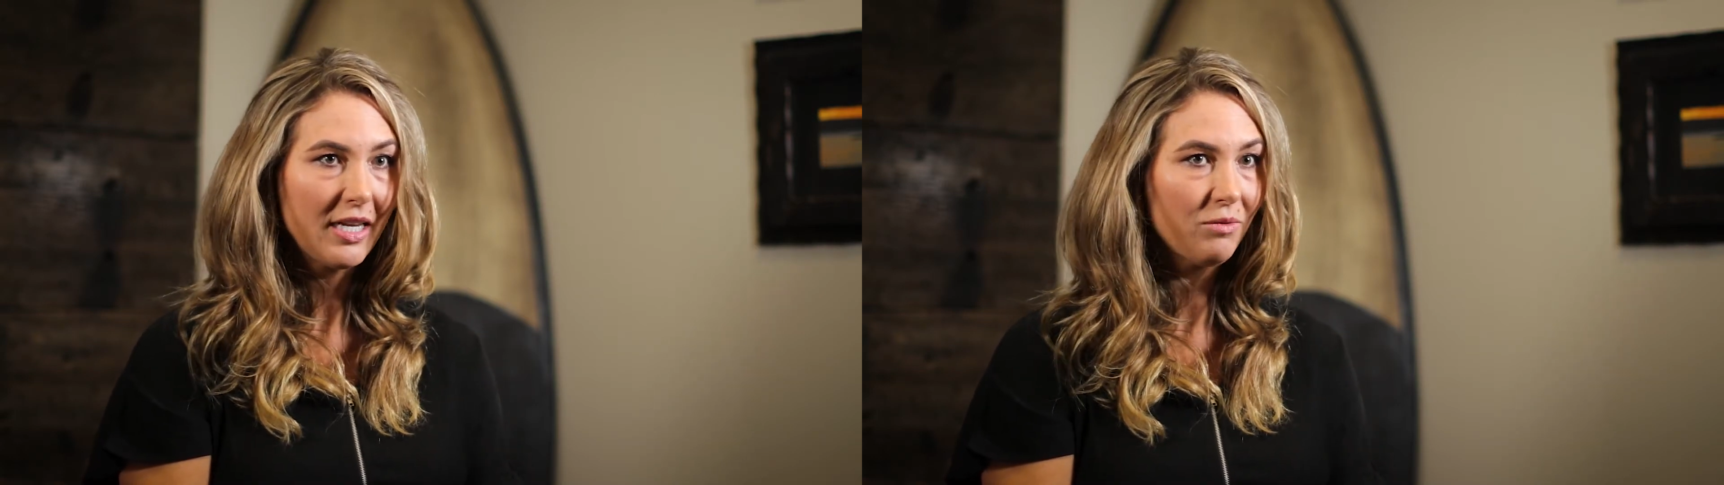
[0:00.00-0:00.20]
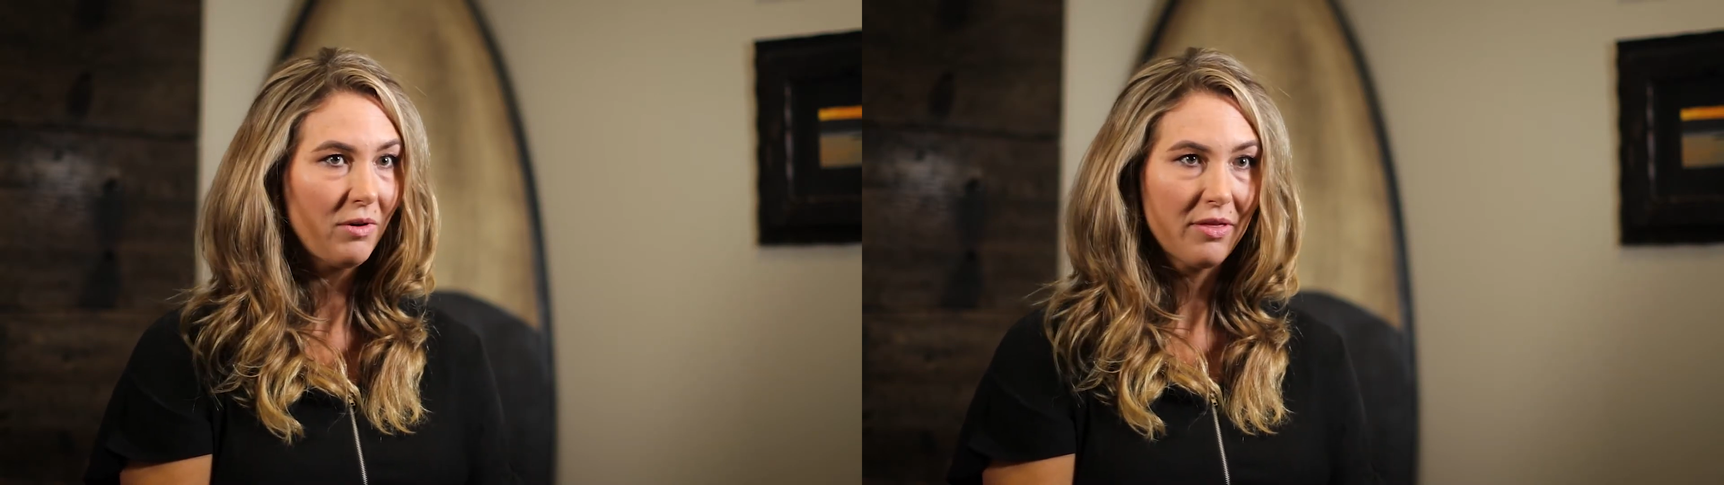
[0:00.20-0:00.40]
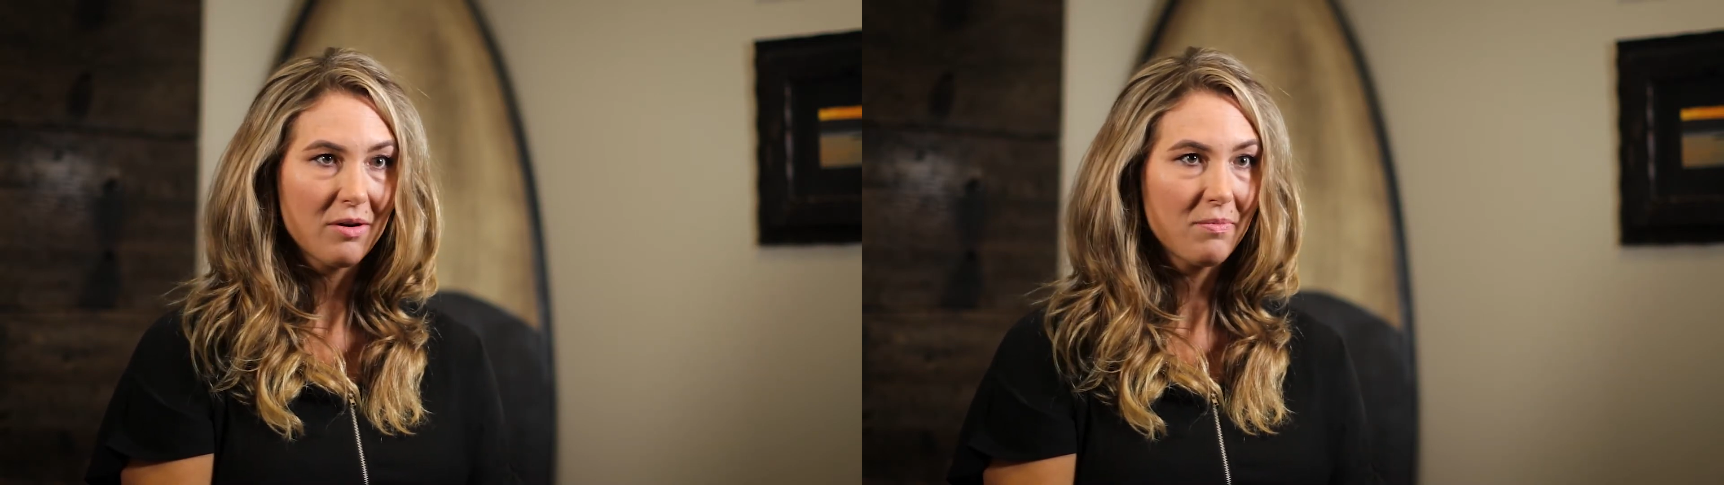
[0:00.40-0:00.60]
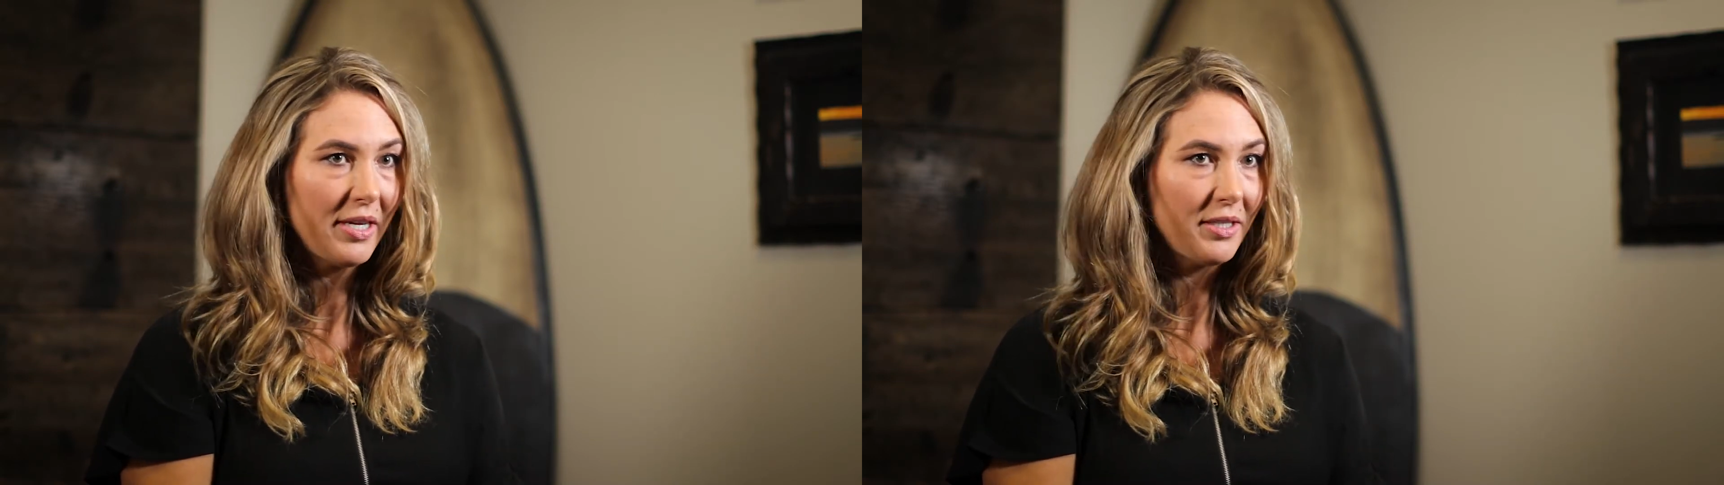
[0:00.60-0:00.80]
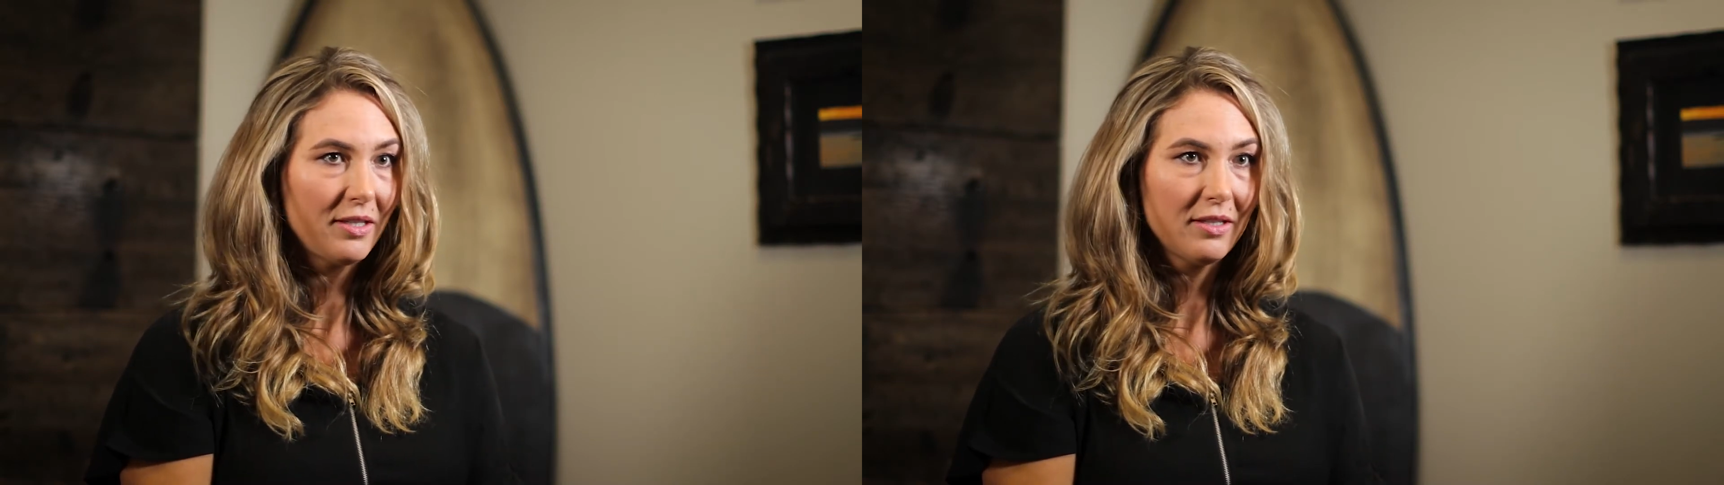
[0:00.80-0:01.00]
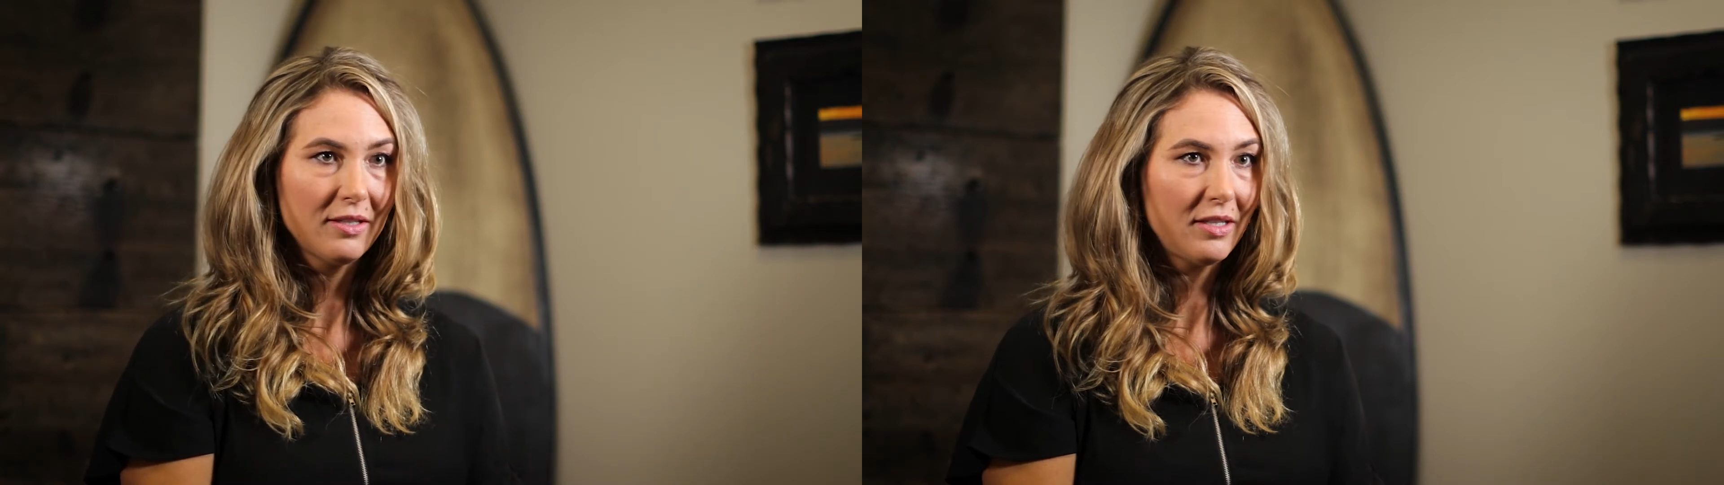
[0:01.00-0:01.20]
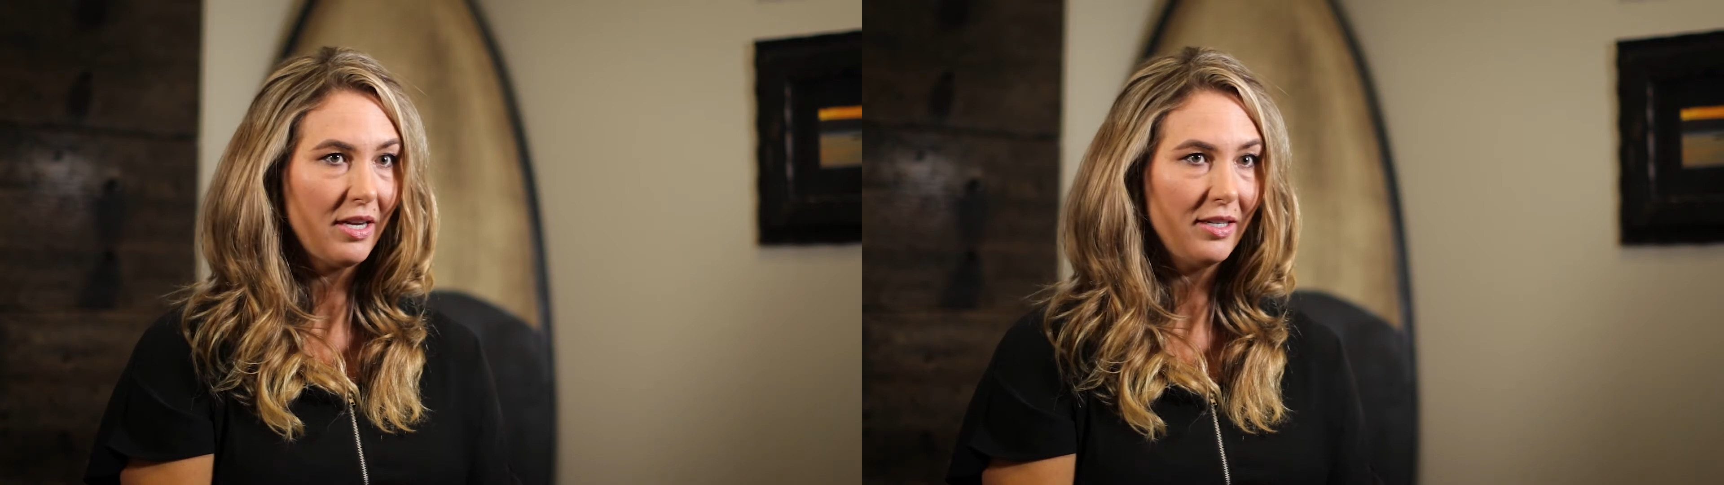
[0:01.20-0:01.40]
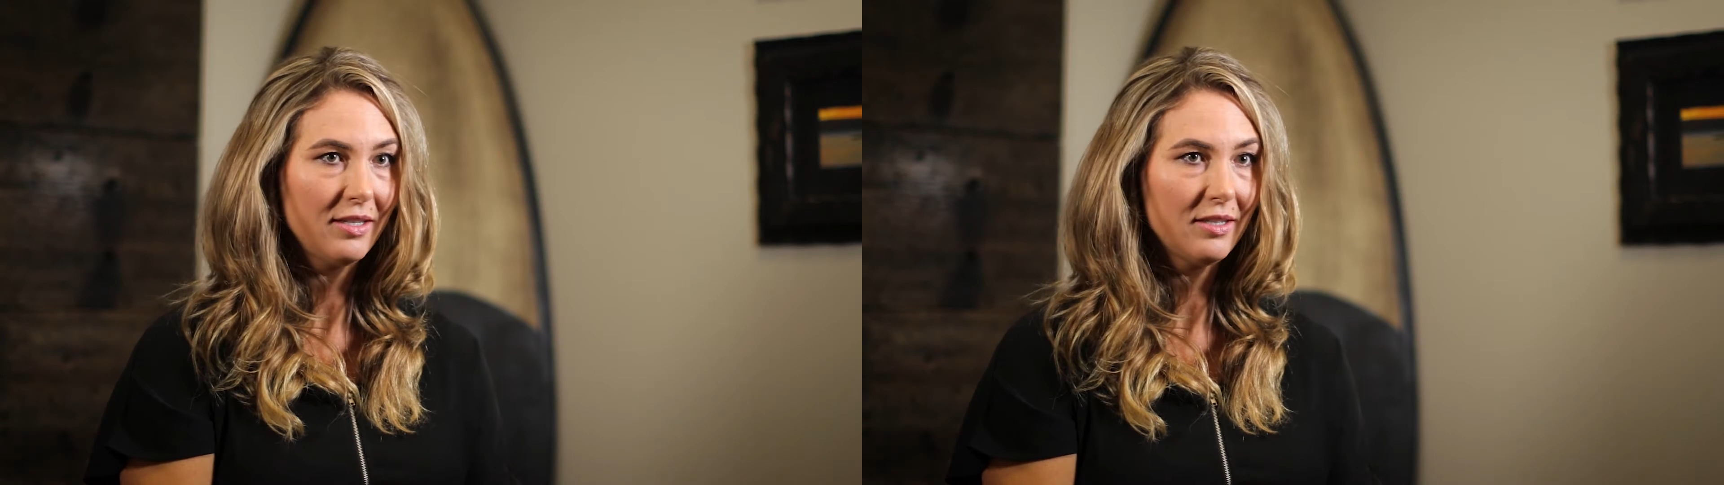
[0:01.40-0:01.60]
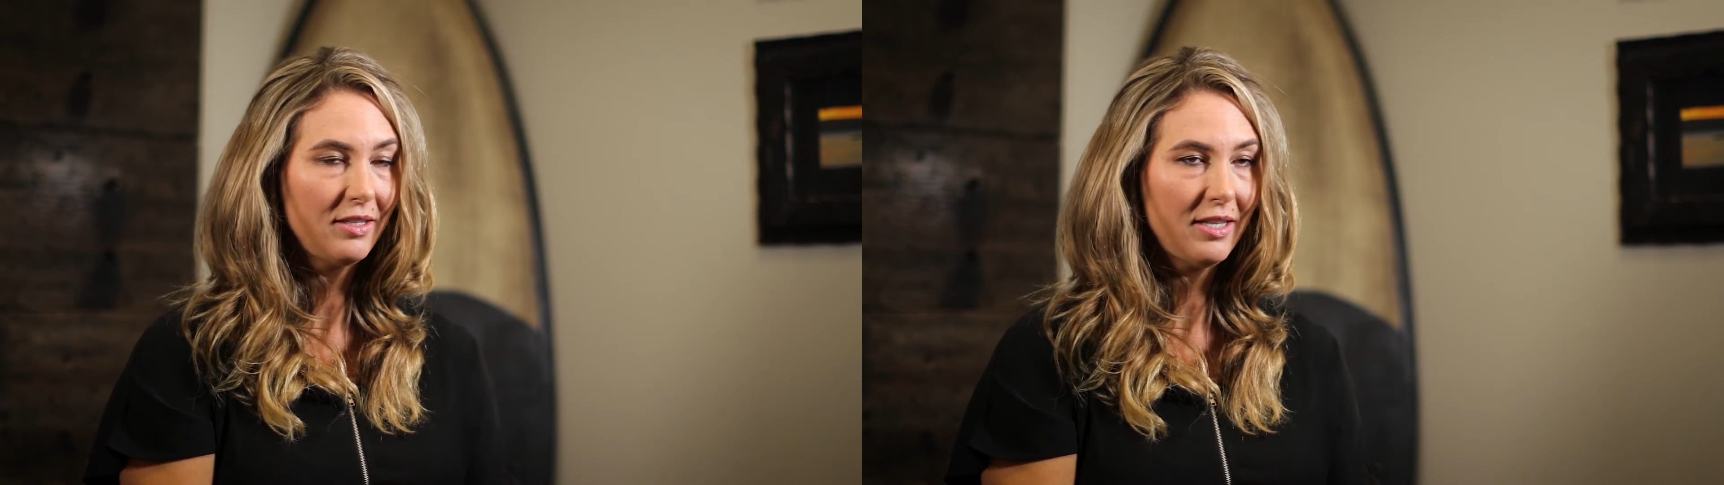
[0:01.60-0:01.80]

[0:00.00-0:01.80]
eat with their braces and